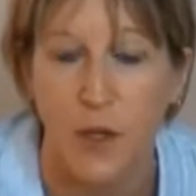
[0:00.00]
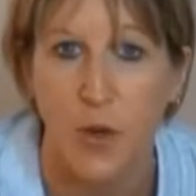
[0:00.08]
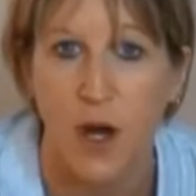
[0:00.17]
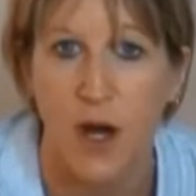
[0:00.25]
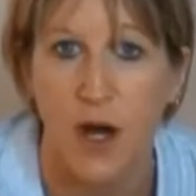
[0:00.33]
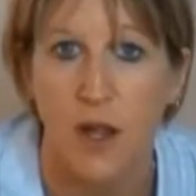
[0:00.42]
you
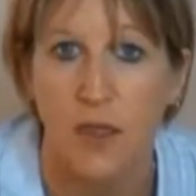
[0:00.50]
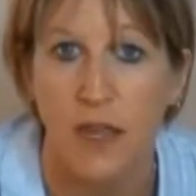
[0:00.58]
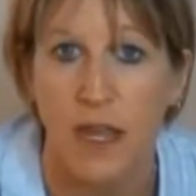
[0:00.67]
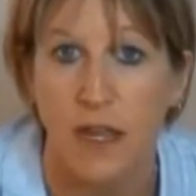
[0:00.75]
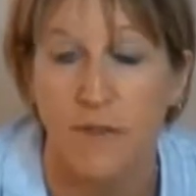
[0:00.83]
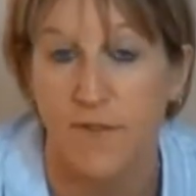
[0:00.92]
are
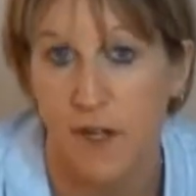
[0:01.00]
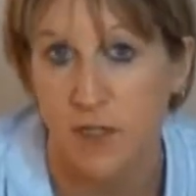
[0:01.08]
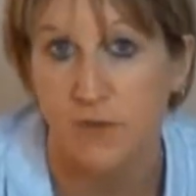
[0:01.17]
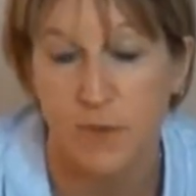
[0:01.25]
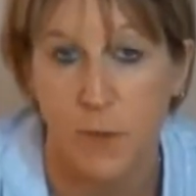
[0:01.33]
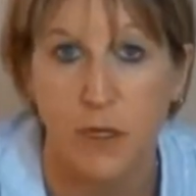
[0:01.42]
the
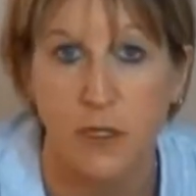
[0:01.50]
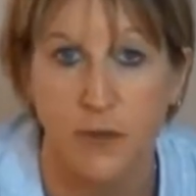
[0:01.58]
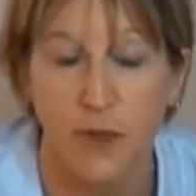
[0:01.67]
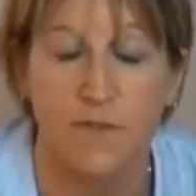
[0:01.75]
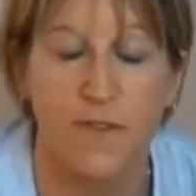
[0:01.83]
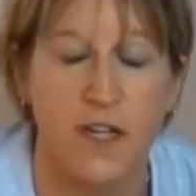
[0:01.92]
first responder
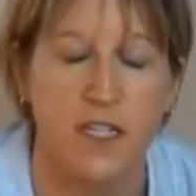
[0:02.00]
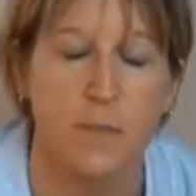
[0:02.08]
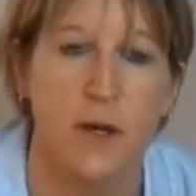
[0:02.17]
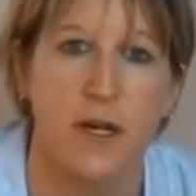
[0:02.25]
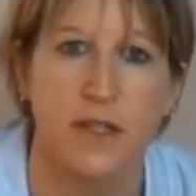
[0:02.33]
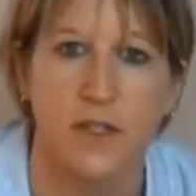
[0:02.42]
or the
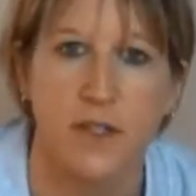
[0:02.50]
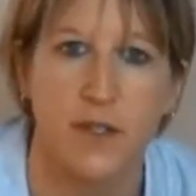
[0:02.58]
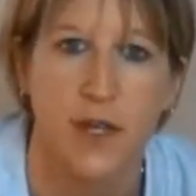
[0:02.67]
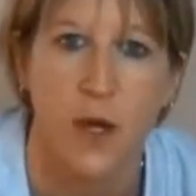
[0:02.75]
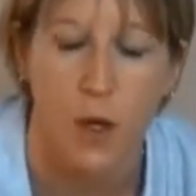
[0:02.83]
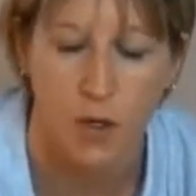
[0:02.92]
first person
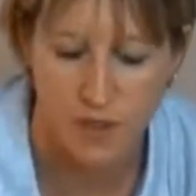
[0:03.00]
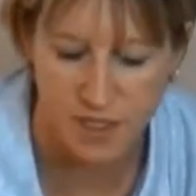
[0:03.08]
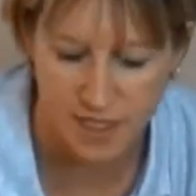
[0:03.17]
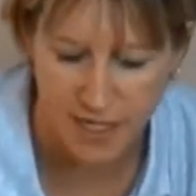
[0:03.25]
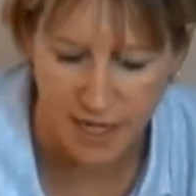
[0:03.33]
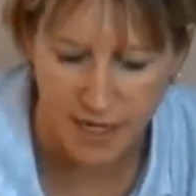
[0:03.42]
on
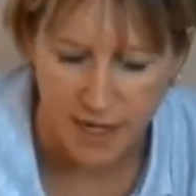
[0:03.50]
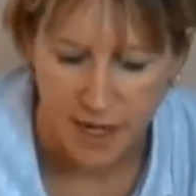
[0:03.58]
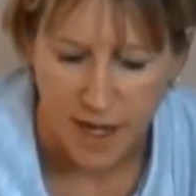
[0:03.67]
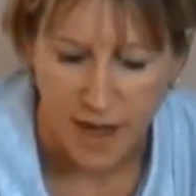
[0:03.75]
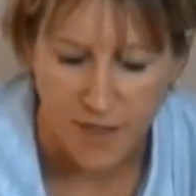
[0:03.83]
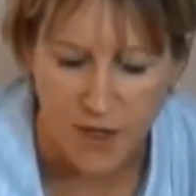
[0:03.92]
scene,
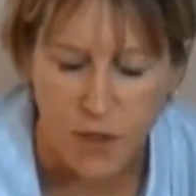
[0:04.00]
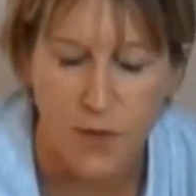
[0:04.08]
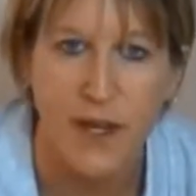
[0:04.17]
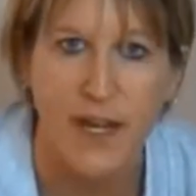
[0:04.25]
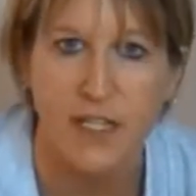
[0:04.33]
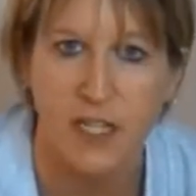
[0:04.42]
then you
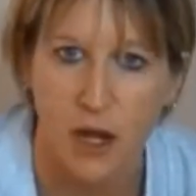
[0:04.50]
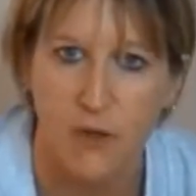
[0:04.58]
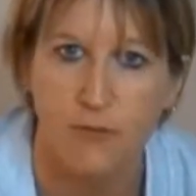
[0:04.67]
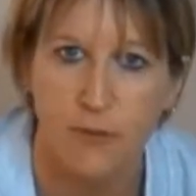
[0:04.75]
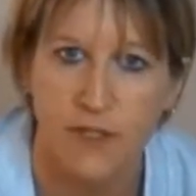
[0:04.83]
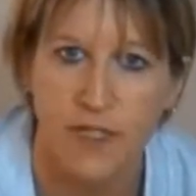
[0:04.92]
need to go
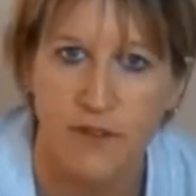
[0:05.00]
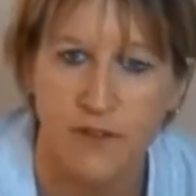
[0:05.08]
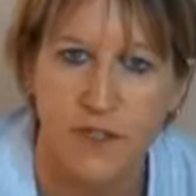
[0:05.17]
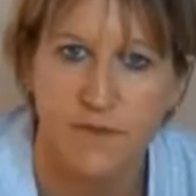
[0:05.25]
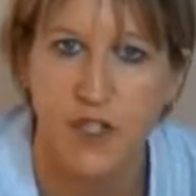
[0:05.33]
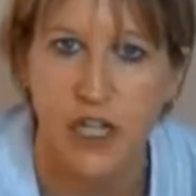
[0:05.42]
through a
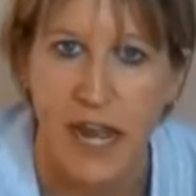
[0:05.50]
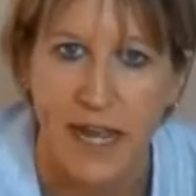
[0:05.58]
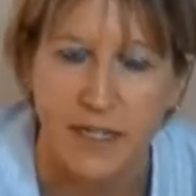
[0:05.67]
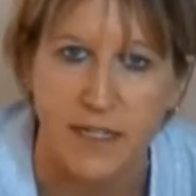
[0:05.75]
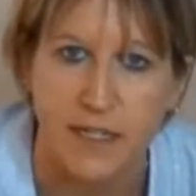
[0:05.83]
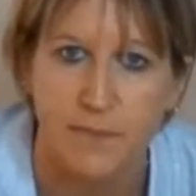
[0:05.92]
series of
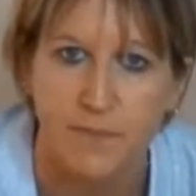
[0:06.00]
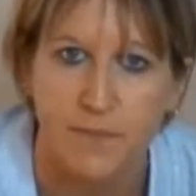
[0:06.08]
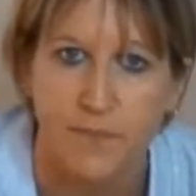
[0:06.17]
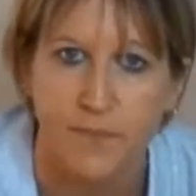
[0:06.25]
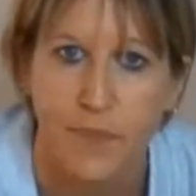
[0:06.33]
checks.